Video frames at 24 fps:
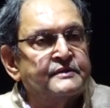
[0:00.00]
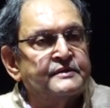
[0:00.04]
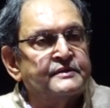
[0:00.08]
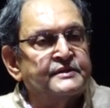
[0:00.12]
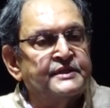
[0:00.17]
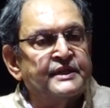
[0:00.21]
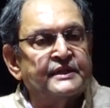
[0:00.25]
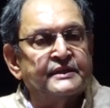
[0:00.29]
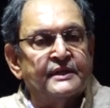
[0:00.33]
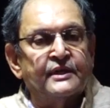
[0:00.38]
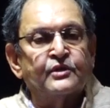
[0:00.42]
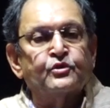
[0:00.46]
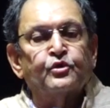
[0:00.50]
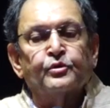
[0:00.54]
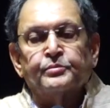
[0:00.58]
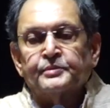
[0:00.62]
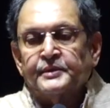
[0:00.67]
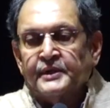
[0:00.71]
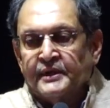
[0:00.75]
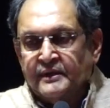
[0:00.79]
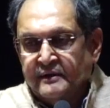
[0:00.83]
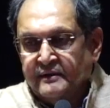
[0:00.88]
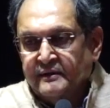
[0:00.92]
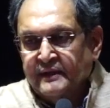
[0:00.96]

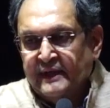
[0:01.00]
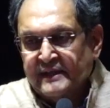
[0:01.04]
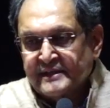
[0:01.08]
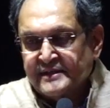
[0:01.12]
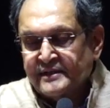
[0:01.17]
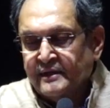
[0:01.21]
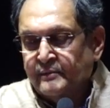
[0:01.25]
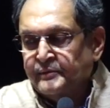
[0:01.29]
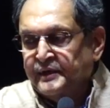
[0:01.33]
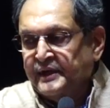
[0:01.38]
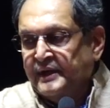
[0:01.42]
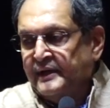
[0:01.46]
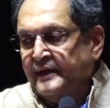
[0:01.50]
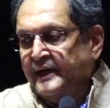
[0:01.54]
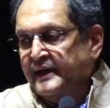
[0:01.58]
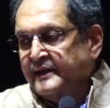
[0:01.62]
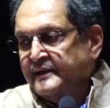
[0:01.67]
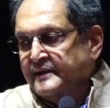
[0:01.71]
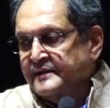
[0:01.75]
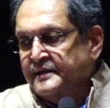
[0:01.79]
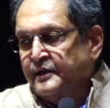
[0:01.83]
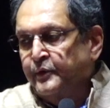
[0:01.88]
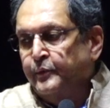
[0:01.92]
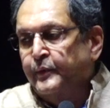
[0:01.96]
Chitragupta as somebody like
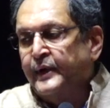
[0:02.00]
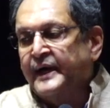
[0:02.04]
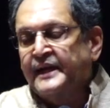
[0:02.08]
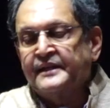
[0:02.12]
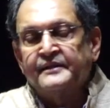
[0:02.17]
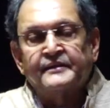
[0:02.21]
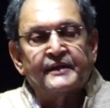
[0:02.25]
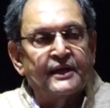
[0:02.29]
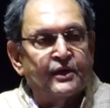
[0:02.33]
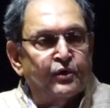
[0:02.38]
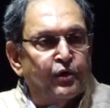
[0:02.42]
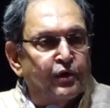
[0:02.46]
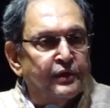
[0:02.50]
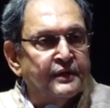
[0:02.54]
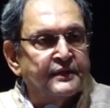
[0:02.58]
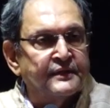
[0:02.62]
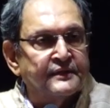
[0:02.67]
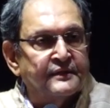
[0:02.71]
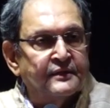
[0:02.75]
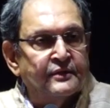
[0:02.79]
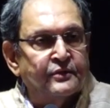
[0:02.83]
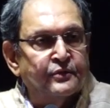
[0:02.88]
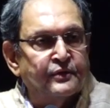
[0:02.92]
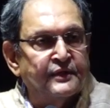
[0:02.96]
a divine
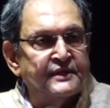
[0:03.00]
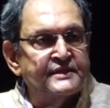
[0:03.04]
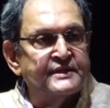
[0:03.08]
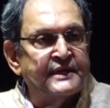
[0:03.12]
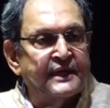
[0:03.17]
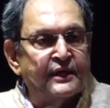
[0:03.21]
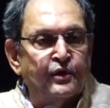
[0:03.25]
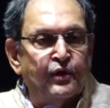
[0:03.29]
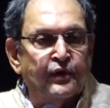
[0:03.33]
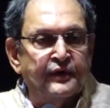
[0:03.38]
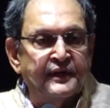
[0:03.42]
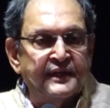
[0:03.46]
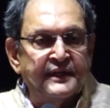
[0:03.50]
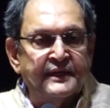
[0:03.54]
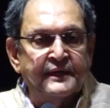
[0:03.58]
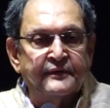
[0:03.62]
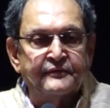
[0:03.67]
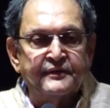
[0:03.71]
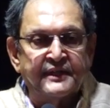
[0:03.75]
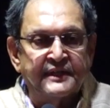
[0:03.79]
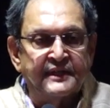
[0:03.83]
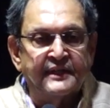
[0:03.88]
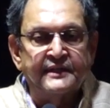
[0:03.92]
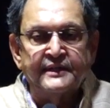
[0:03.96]
recorder who is recording
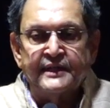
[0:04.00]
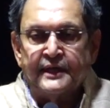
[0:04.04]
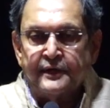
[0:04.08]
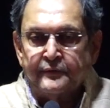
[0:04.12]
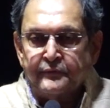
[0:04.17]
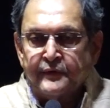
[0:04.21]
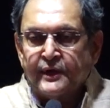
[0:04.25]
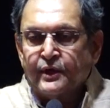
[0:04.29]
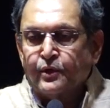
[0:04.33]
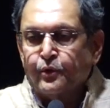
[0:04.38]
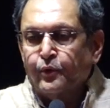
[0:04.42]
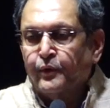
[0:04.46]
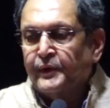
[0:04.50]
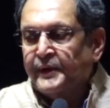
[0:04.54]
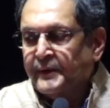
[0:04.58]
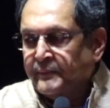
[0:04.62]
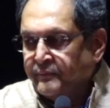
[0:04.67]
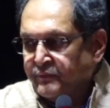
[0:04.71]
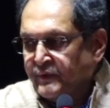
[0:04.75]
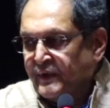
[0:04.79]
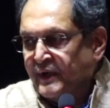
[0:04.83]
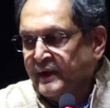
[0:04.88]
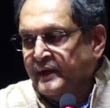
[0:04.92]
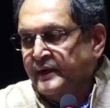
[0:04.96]
everything that we are doing.
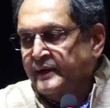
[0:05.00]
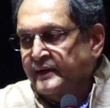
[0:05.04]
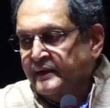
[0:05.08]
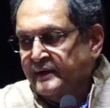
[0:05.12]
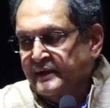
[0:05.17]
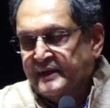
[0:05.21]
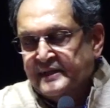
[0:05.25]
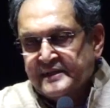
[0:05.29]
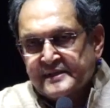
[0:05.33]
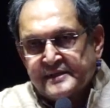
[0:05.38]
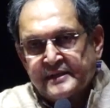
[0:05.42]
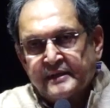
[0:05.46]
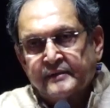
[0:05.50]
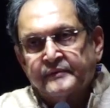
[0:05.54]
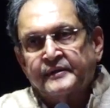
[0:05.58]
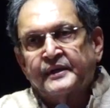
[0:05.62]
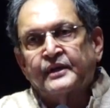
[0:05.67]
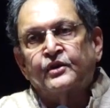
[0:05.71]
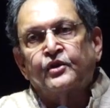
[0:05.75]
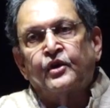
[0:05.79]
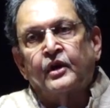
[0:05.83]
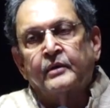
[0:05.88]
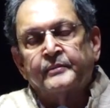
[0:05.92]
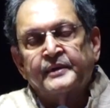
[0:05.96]
It's a
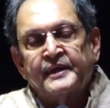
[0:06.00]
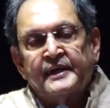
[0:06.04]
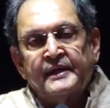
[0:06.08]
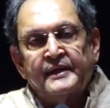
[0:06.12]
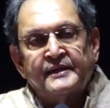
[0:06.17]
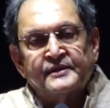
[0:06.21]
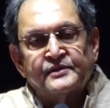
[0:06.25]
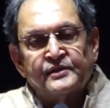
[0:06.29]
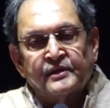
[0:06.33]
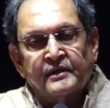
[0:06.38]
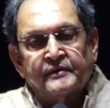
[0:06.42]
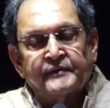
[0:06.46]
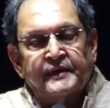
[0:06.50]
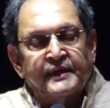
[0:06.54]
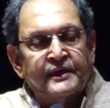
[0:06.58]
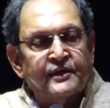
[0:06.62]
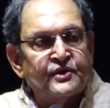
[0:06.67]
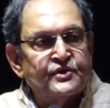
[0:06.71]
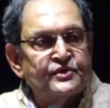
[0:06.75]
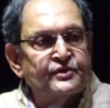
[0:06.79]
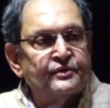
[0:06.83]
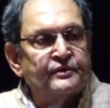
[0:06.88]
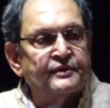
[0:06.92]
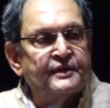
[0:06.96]
very commonly sort of
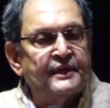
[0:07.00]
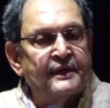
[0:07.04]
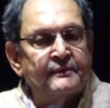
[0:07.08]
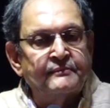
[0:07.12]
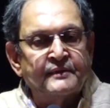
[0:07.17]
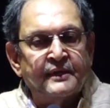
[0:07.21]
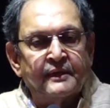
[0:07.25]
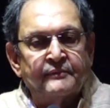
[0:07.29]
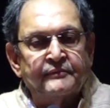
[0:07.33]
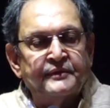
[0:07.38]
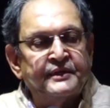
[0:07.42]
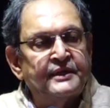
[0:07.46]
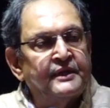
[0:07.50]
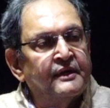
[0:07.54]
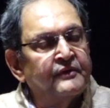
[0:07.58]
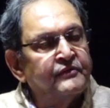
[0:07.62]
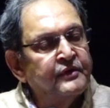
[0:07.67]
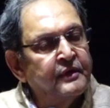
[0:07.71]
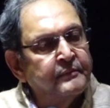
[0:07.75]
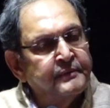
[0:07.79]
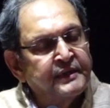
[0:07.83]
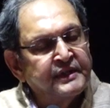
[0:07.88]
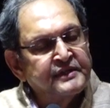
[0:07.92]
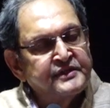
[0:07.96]
understood theme that we hear
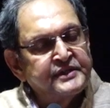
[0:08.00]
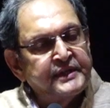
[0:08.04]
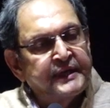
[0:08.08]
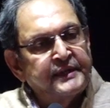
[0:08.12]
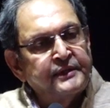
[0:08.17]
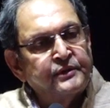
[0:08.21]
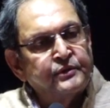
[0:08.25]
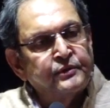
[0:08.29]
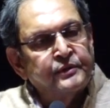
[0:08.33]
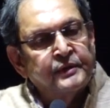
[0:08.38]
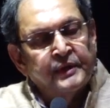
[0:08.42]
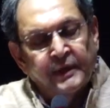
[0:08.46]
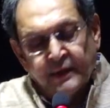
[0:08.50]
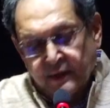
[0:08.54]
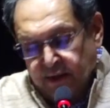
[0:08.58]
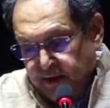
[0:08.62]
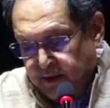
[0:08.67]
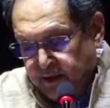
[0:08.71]
from our childhood.